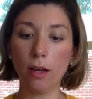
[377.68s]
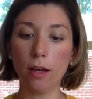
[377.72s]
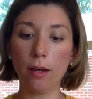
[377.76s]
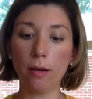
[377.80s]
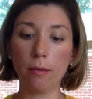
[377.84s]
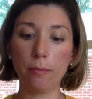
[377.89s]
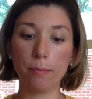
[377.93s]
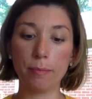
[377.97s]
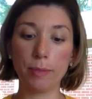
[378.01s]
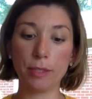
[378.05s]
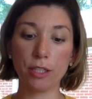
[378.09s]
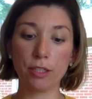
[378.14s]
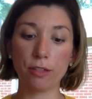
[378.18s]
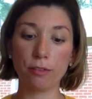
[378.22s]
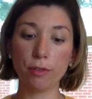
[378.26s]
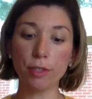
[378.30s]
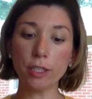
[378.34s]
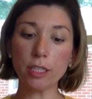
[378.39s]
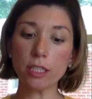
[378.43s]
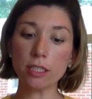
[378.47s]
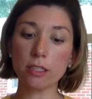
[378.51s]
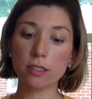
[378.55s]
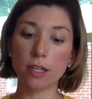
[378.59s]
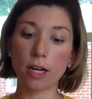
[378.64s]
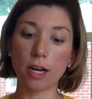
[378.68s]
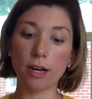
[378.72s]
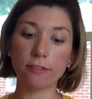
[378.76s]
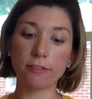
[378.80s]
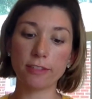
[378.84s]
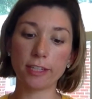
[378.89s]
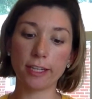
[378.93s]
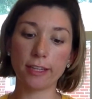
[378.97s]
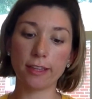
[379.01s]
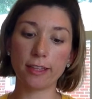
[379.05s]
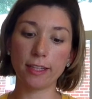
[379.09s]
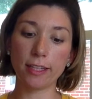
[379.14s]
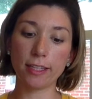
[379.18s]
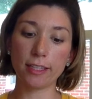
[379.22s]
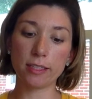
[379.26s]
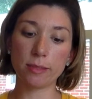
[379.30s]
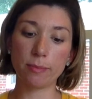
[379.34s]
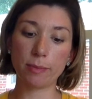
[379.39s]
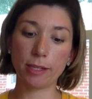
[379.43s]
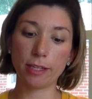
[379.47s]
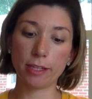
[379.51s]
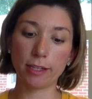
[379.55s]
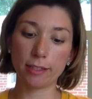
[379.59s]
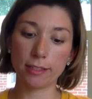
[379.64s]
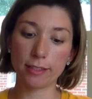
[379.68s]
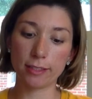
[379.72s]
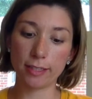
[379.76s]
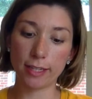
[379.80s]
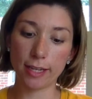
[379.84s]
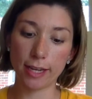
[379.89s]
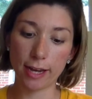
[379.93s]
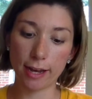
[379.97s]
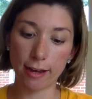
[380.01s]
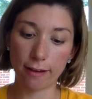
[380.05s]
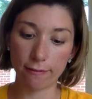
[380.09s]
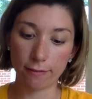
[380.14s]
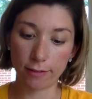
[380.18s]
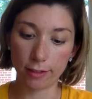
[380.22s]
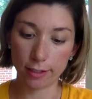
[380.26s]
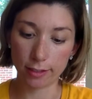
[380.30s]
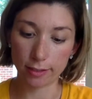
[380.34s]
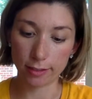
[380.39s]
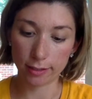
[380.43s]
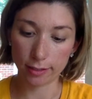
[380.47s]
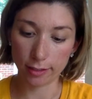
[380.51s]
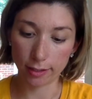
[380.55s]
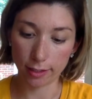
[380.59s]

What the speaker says: But they're really soft. I think it's because they have this,